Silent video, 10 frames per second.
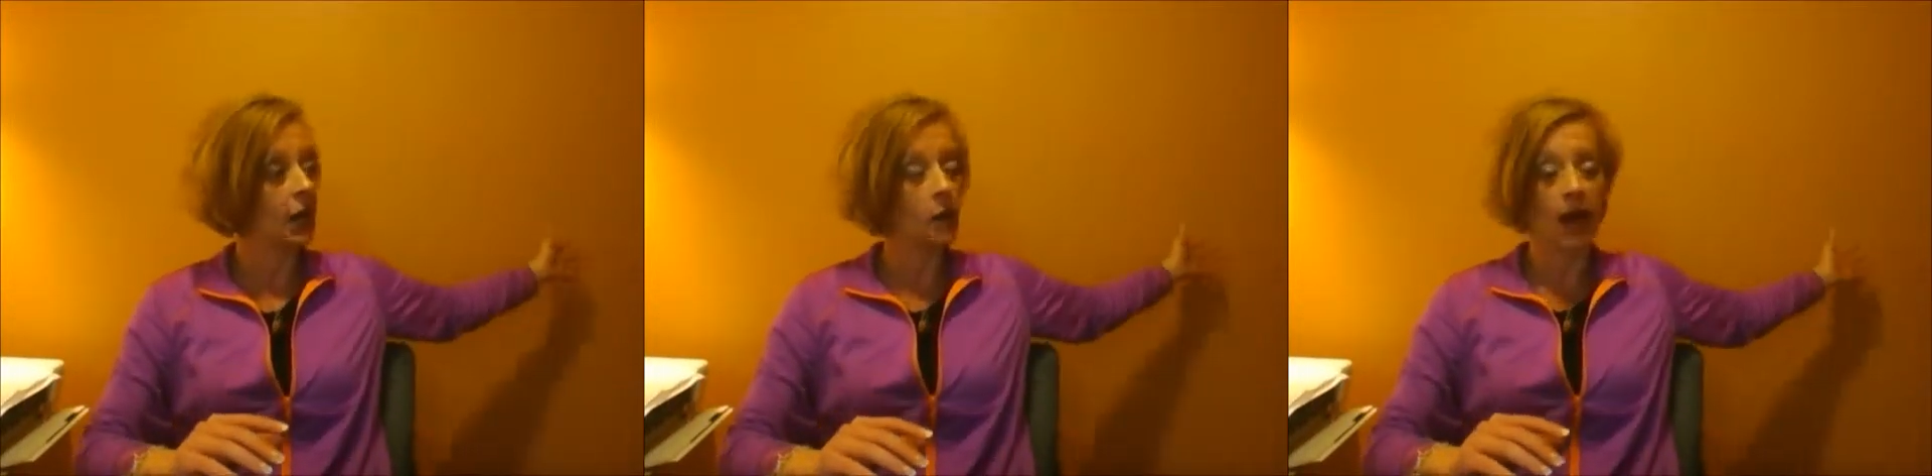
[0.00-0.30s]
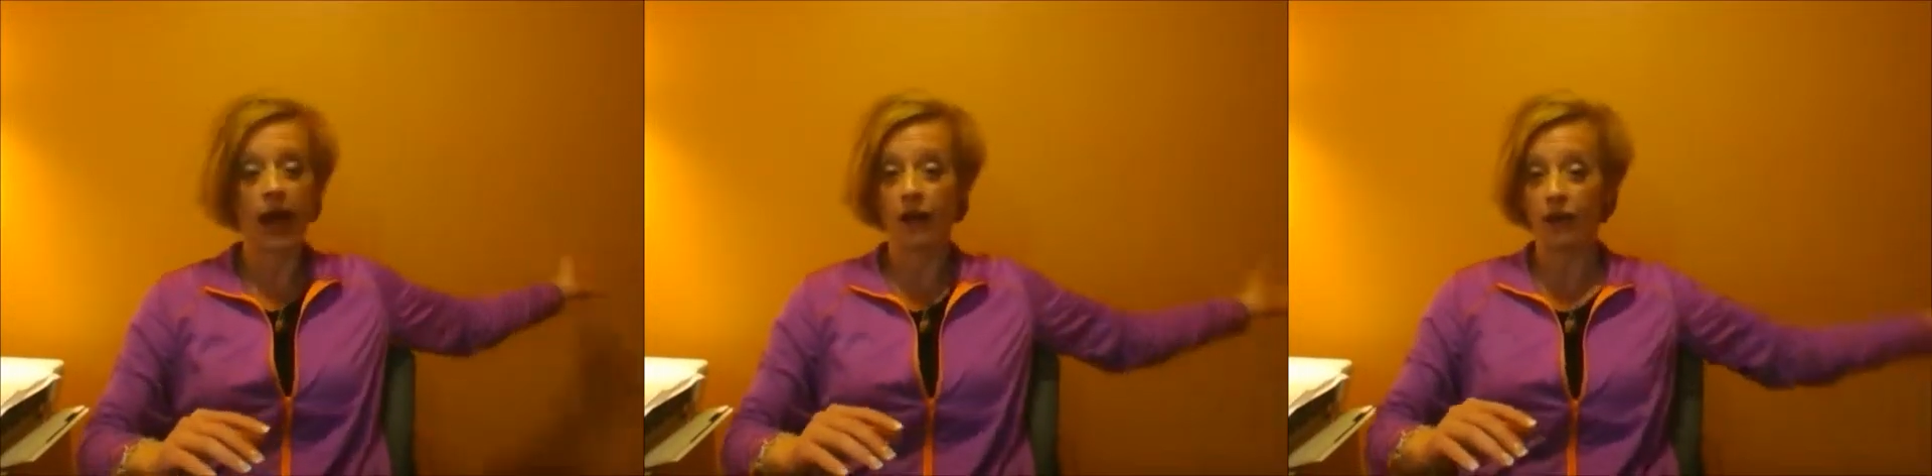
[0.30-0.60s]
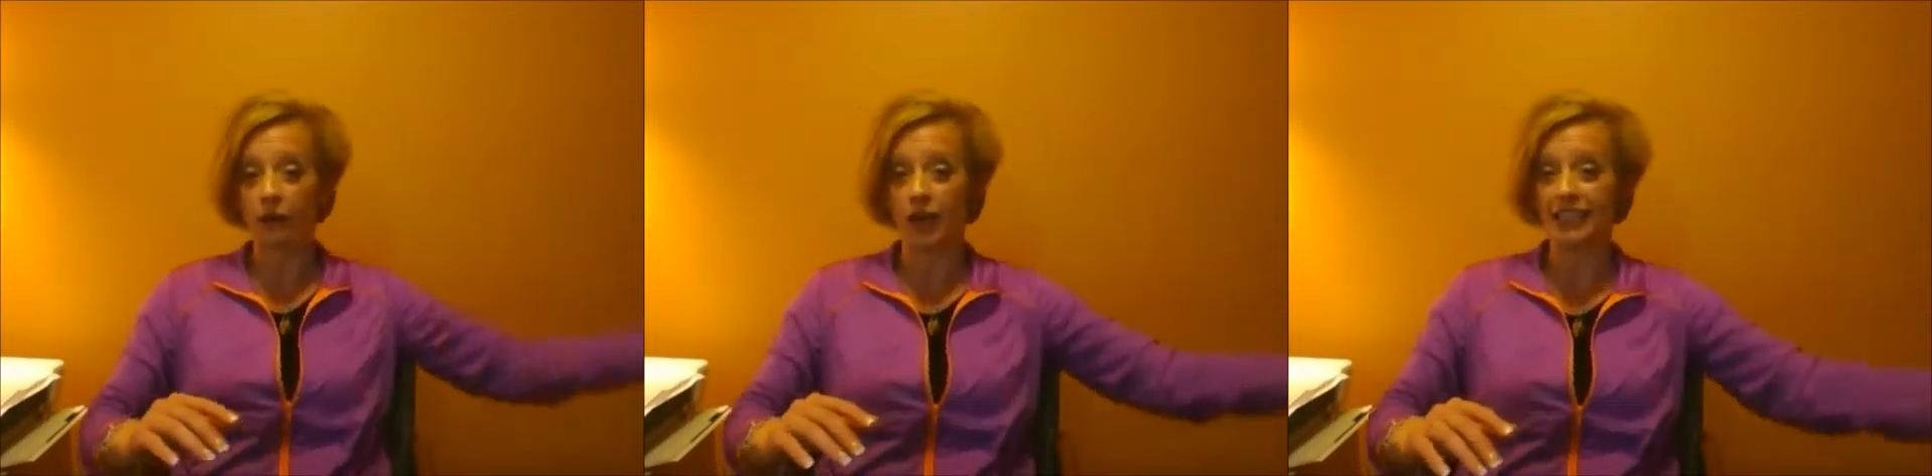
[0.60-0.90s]
and went out
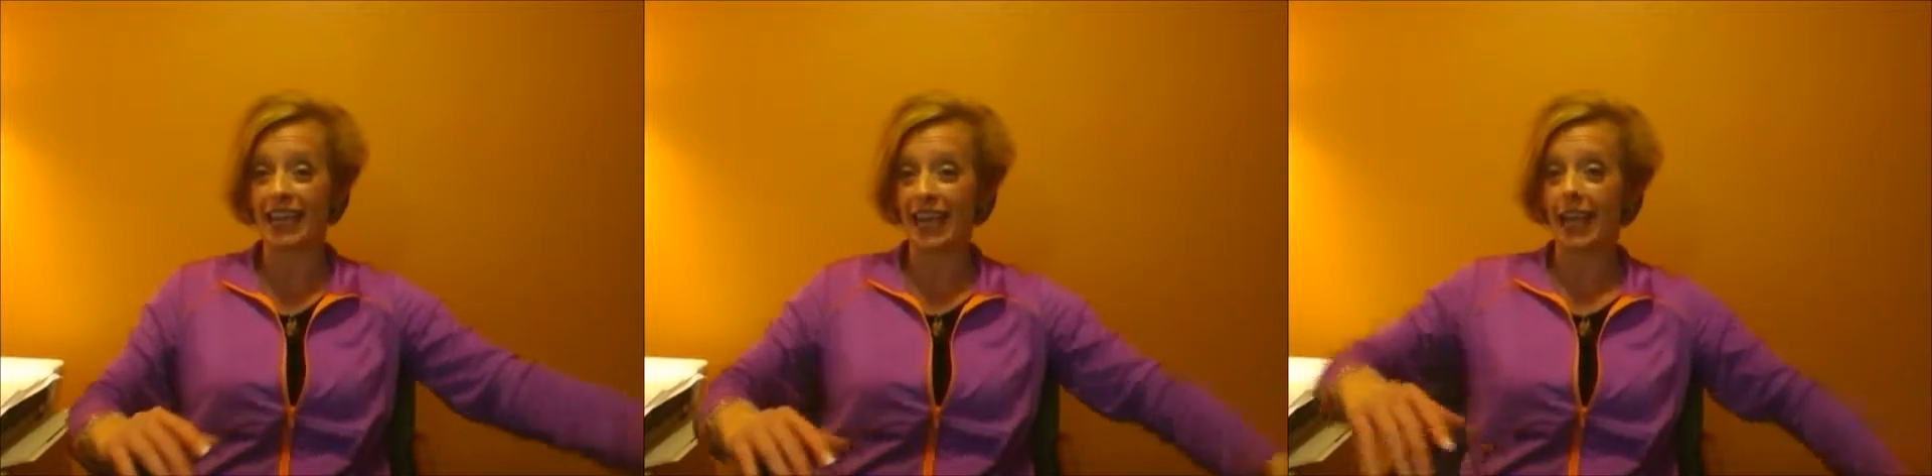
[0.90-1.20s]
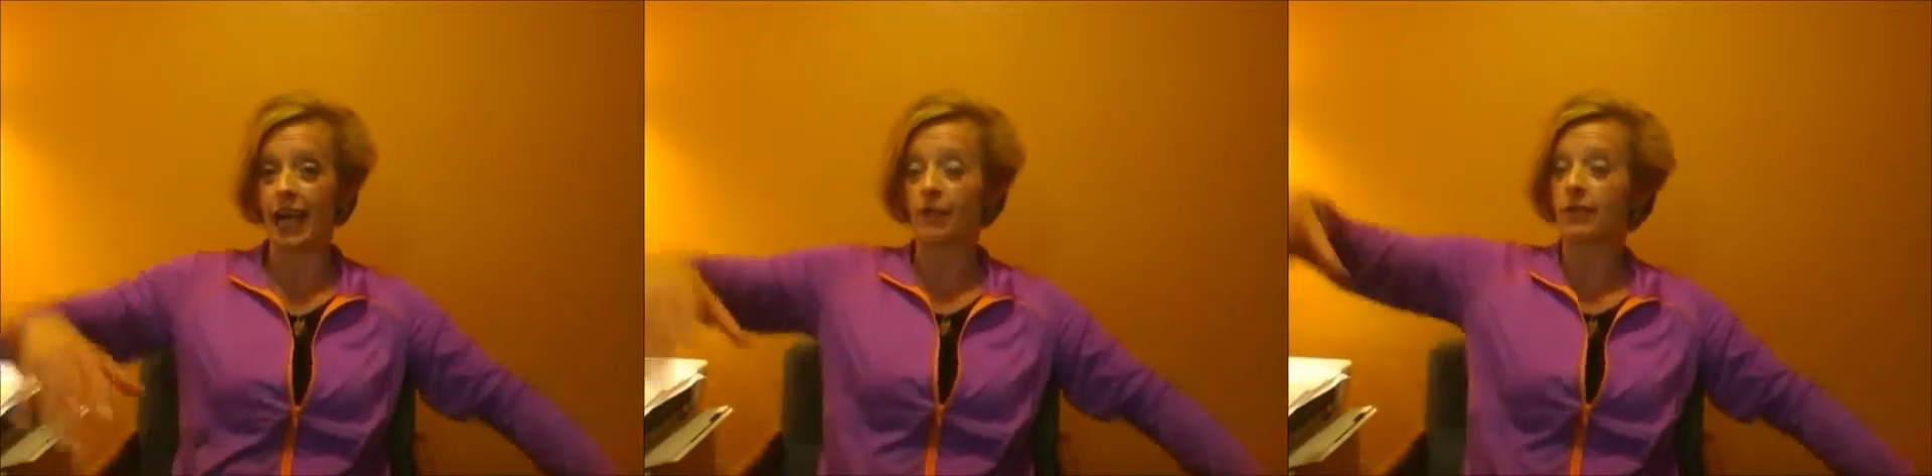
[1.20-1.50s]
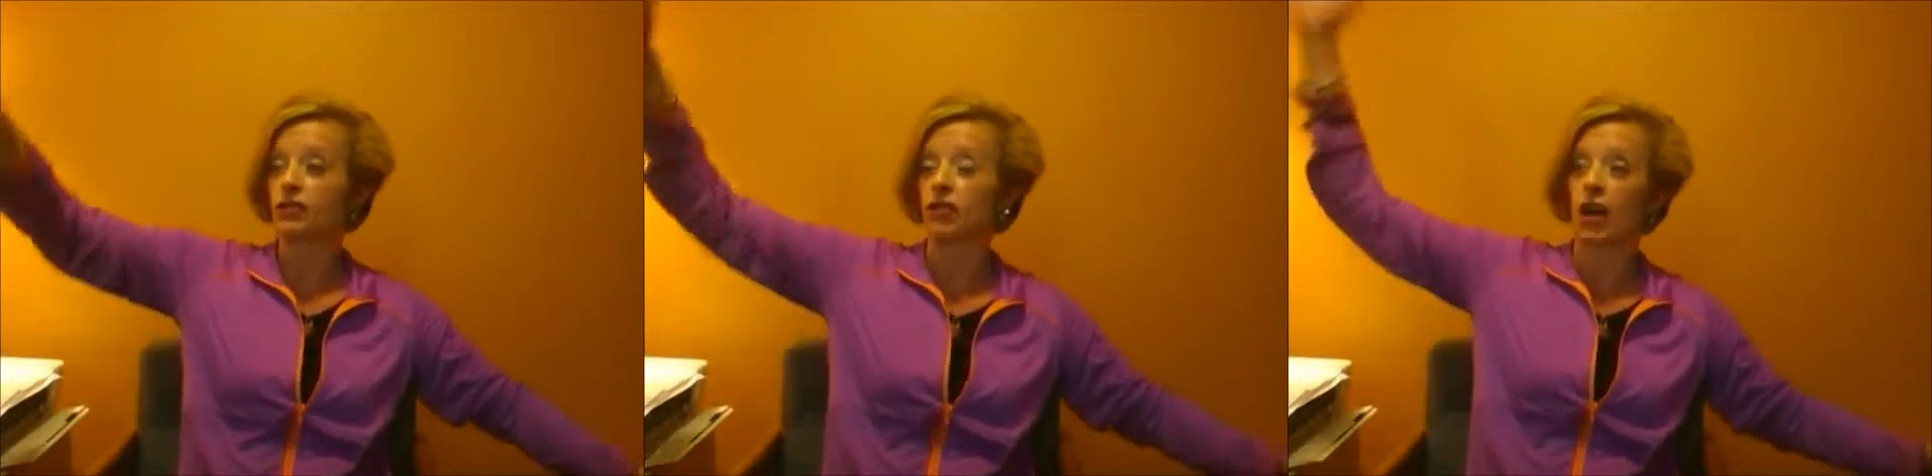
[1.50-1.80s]
the front and got up
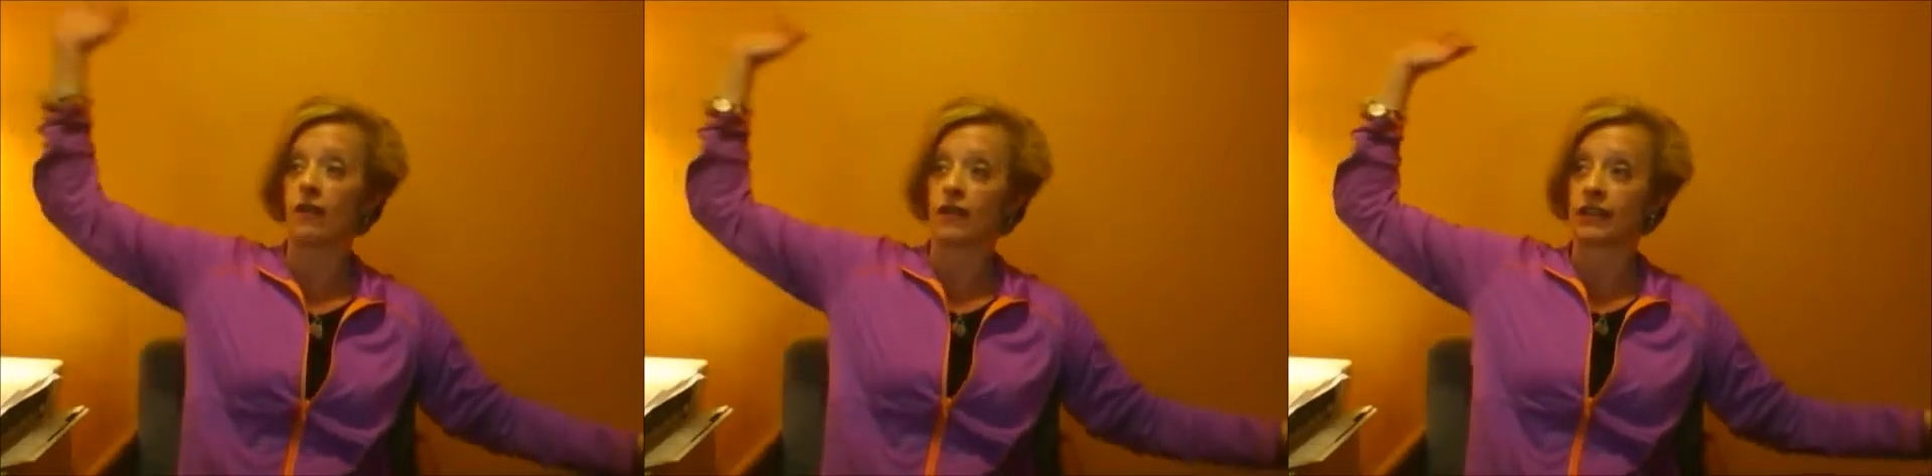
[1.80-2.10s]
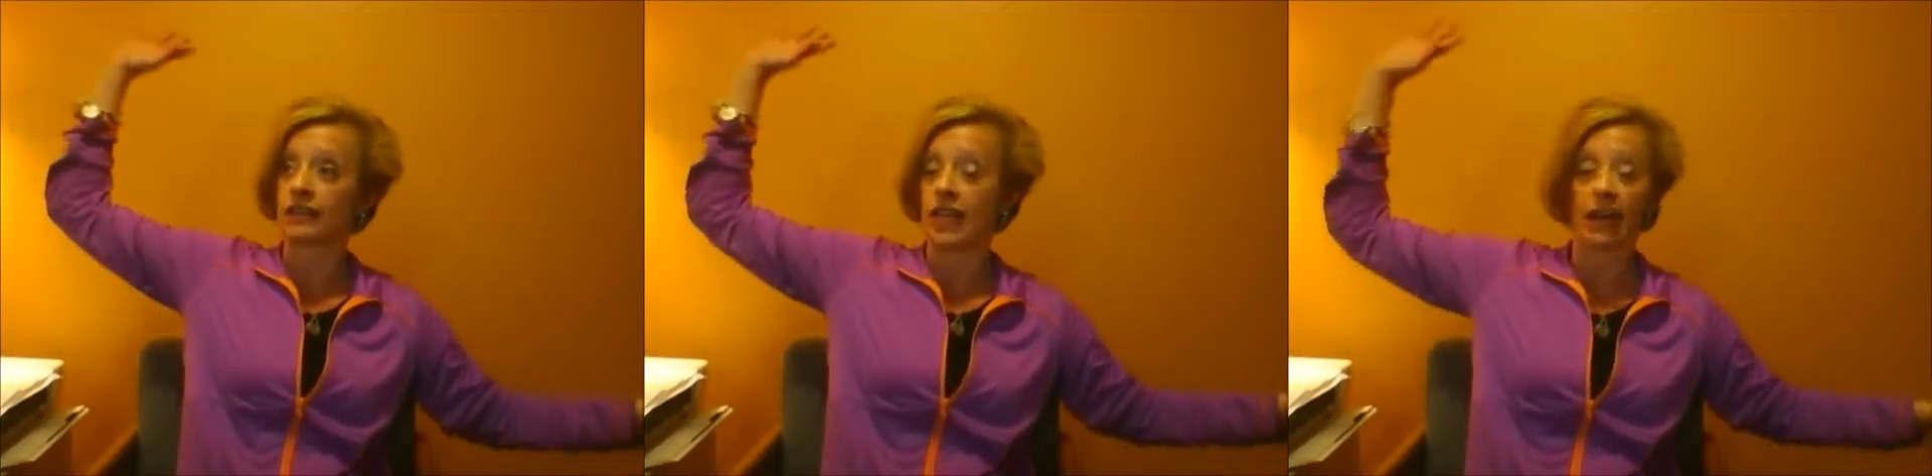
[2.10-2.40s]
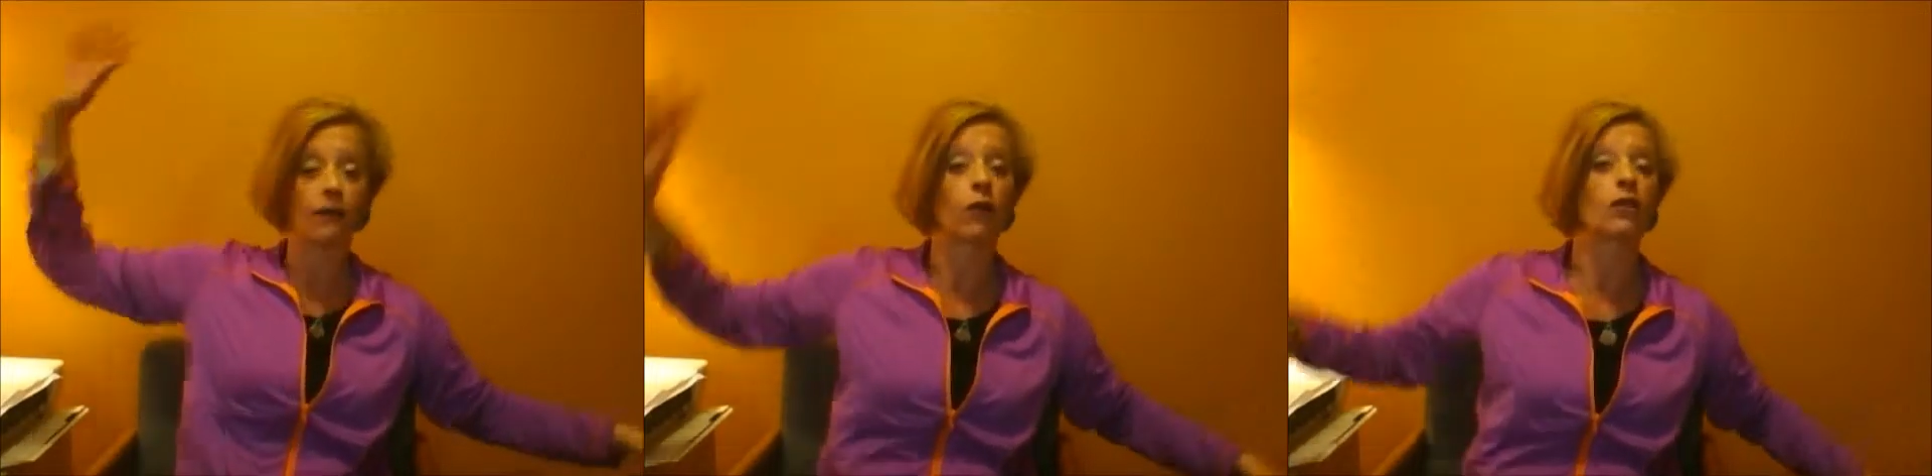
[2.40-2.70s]
and took off on his
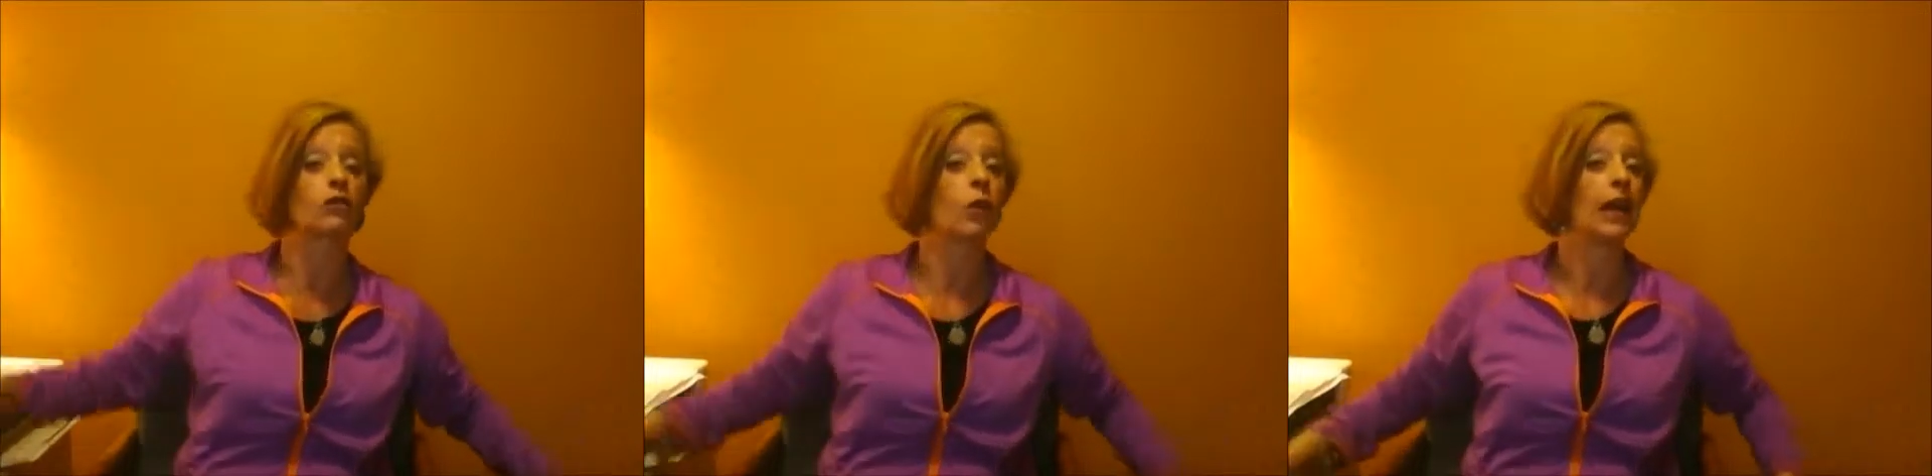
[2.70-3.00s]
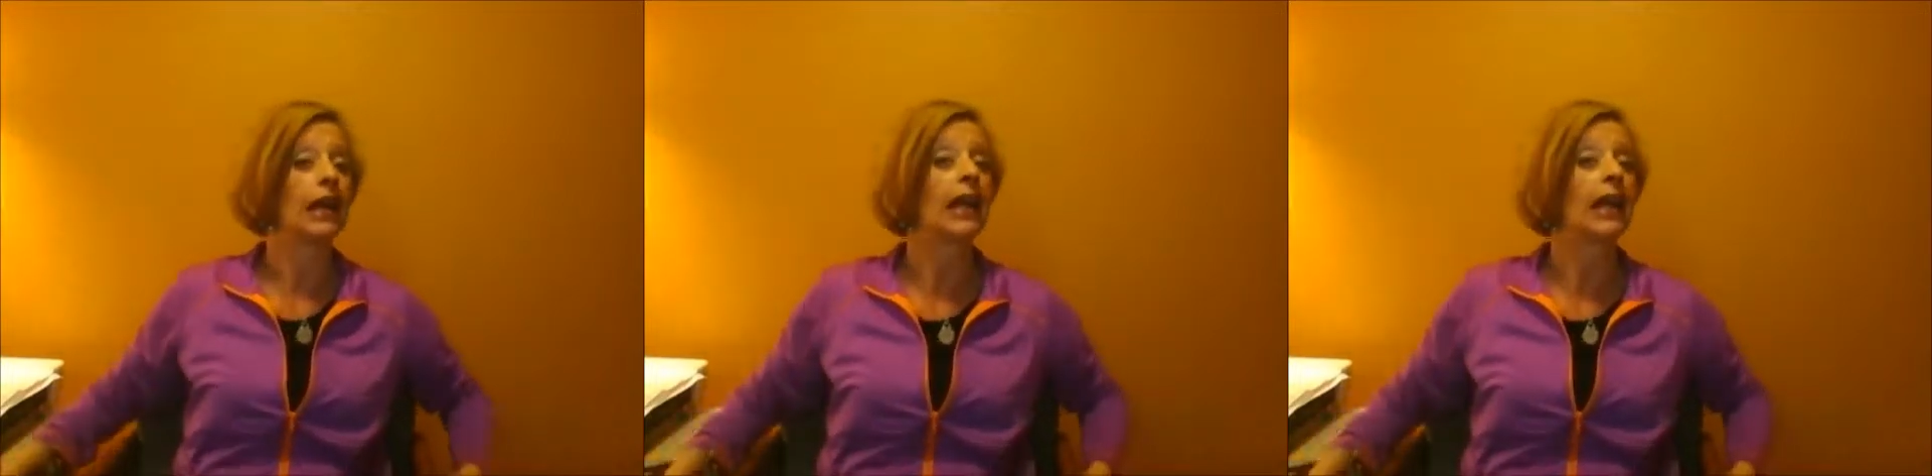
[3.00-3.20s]
Air Force One